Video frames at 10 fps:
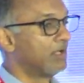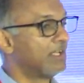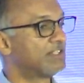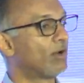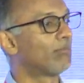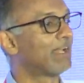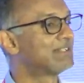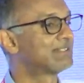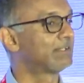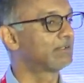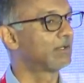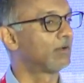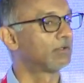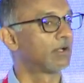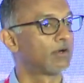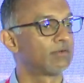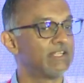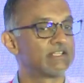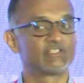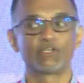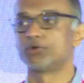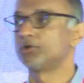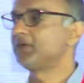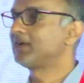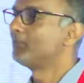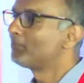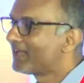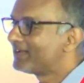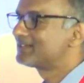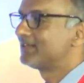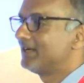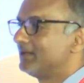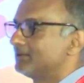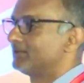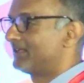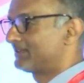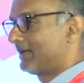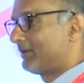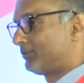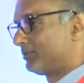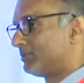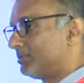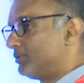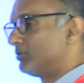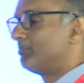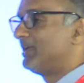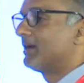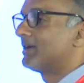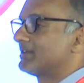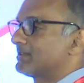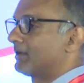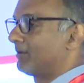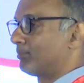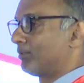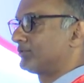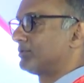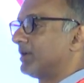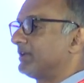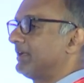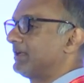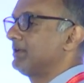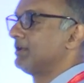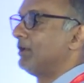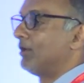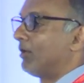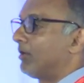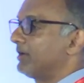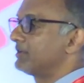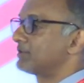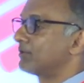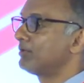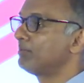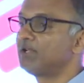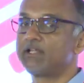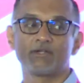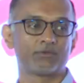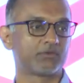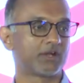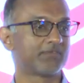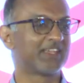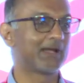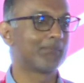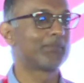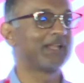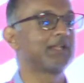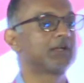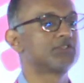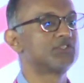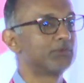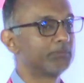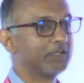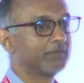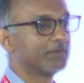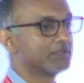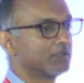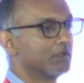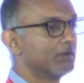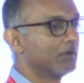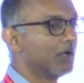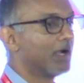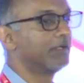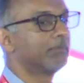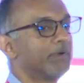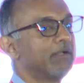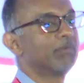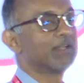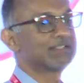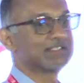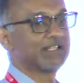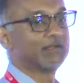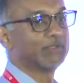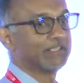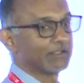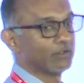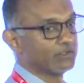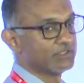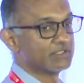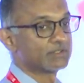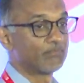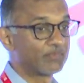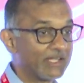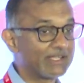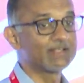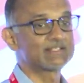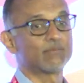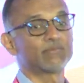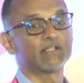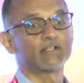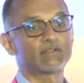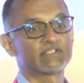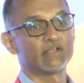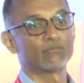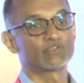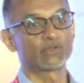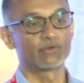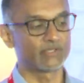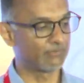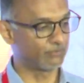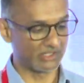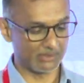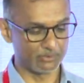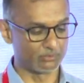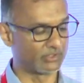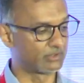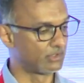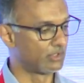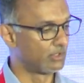Is your mindset around ESG going to be compliance-led? Yes, I have to do a BR, SR report, so I tick it. Or is it going to be linked to driving compelling consumer benefits underpinned by sustainable technologies? Again, something that CMOs are going to have to grapple with.